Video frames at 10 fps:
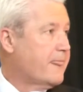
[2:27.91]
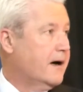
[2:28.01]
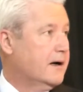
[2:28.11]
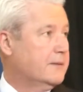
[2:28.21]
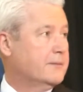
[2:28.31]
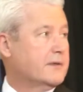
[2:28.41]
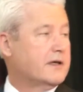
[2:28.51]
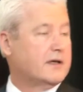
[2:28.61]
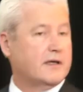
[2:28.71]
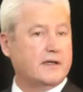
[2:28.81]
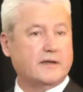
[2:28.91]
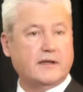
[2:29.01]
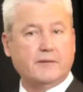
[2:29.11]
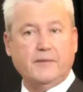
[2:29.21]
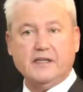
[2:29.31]
um, it, it,
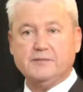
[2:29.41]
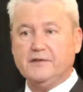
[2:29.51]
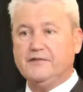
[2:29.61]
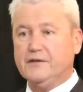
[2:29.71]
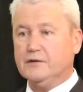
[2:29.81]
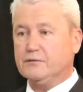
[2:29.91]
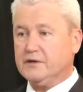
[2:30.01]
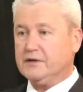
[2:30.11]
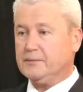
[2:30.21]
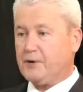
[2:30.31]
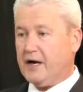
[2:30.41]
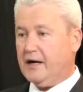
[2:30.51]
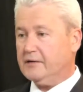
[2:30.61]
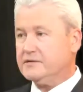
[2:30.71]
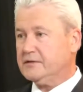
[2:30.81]
it makes me feel really
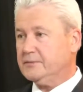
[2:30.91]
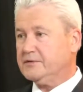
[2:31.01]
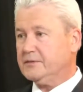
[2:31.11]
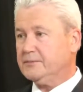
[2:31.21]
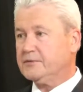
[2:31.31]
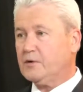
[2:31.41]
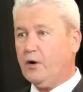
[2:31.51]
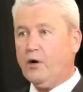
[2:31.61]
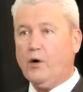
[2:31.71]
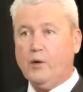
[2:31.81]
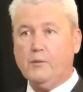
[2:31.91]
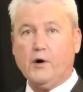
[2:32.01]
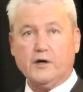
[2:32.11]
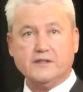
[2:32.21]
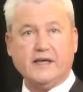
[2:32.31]
proud to, to call home
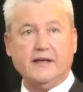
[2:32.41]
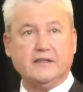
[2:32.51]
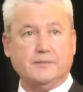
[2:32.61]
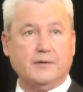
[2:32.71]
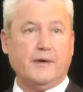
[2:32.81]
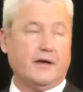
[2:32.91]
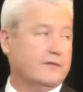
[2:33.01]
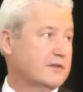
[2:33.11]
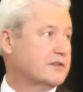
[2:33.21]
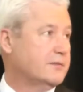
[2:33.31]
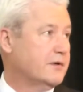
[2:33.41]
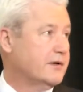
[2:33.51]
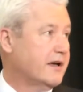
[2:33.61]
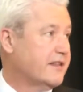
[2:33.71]
Morristown to be mayor of this community.